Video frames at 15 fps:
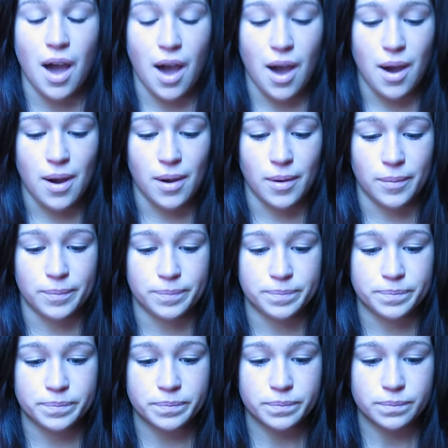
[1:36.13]

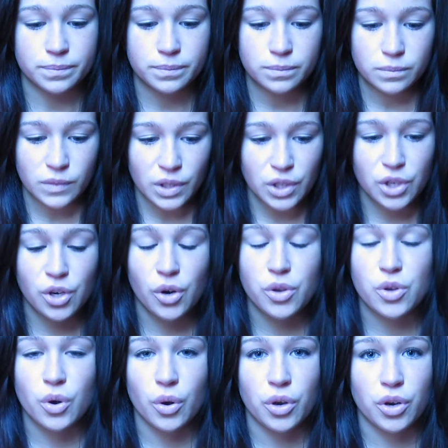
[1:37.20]
You know,
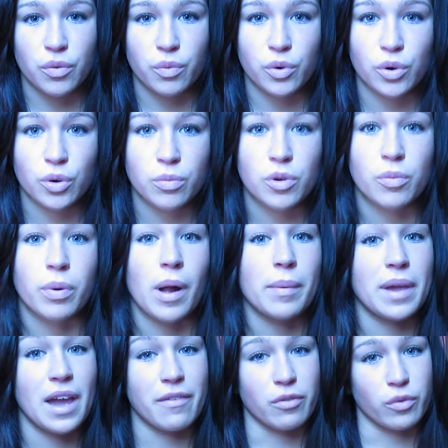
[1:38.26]
you go to your room, you'll
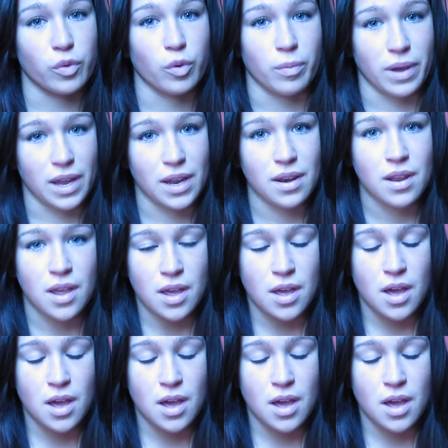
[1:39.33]
probably have a roommate.